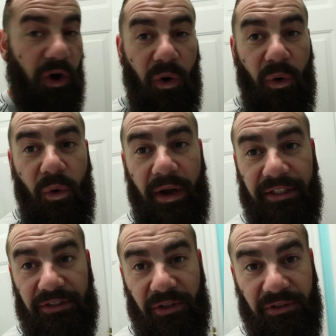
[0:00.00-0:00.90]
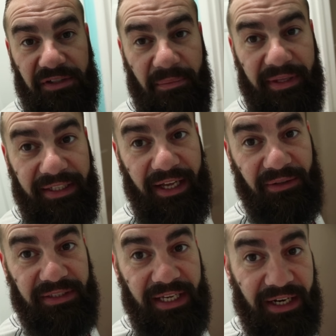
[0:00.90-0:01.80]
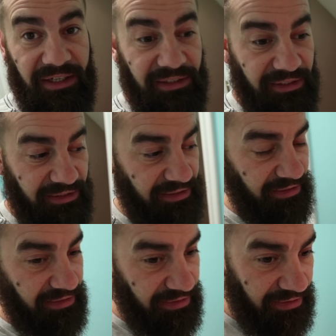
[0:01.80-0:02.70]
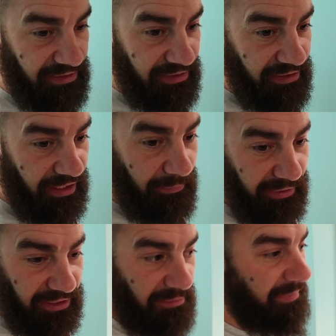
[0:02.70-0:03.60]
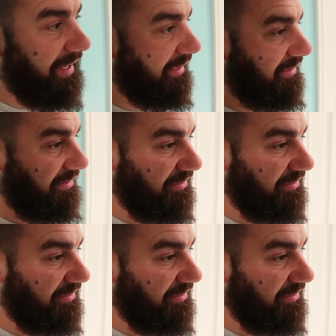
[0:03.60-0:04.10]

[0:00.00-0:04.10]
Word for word: Oh, I just heard something downstairs. I'm gonna come back.